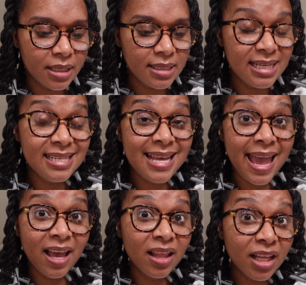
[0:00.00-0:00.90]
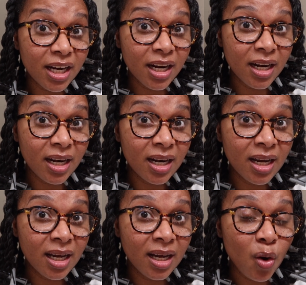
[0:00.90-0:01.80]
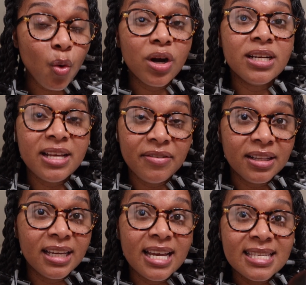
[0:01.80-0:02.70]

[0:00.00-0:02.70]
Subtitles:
detangler or definitely